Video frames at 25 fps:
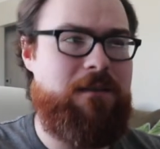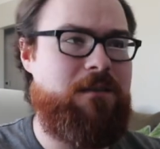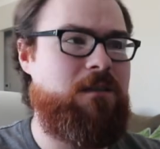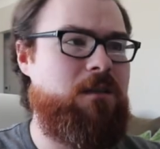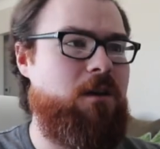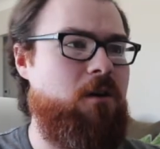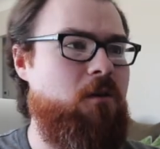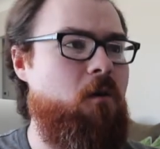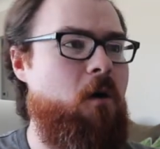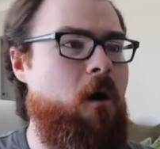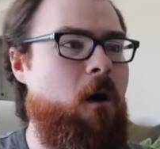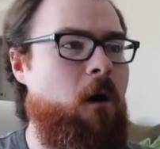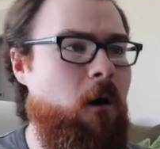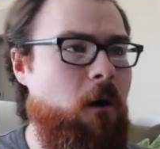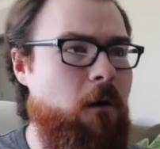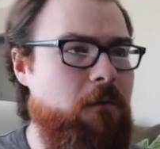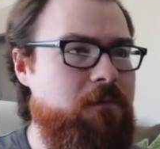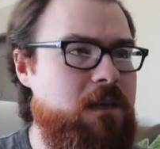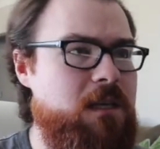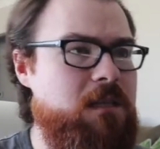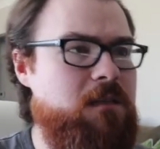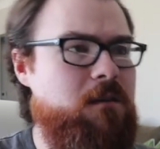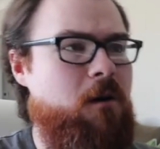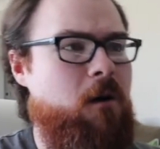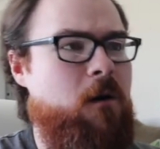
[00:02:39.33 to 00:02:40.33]
So all of
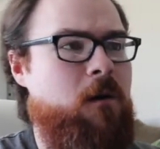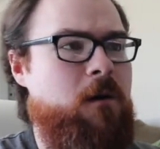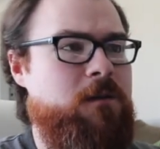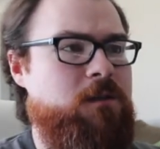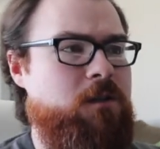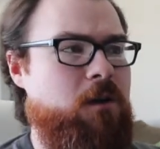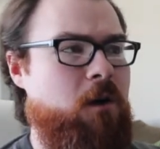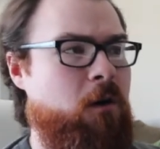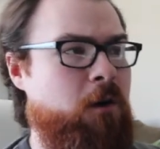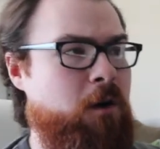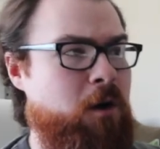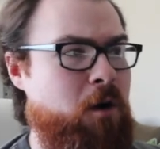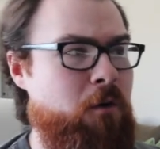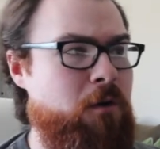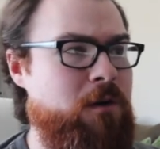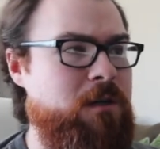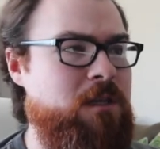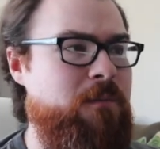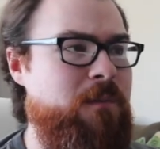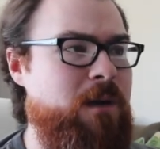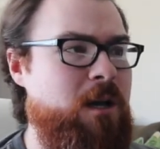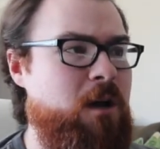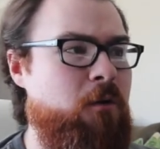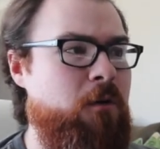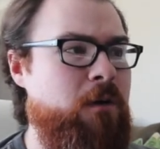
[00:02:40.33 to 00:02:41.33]
these cards are going to
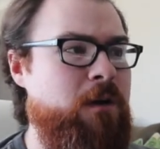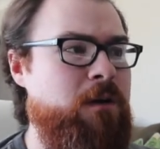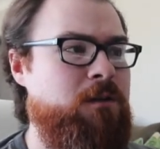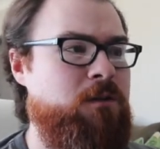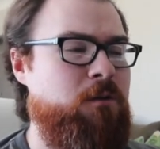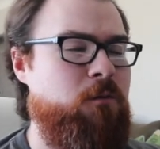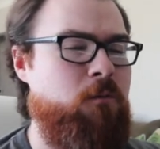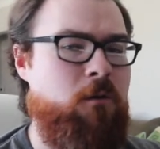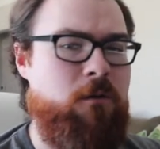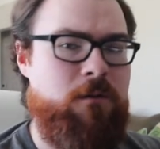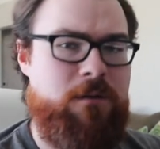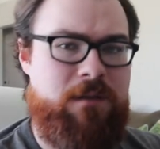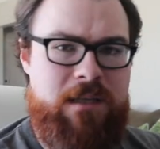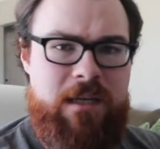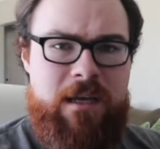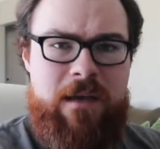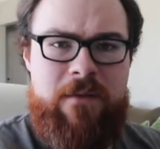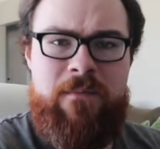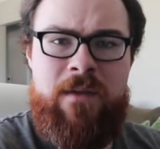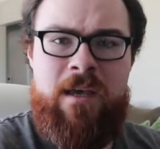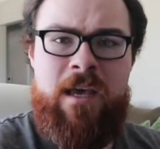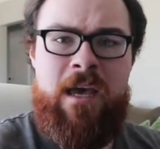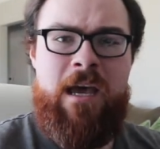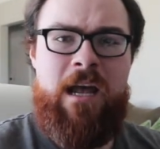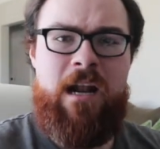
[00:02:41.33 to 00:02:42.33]
be going towards him.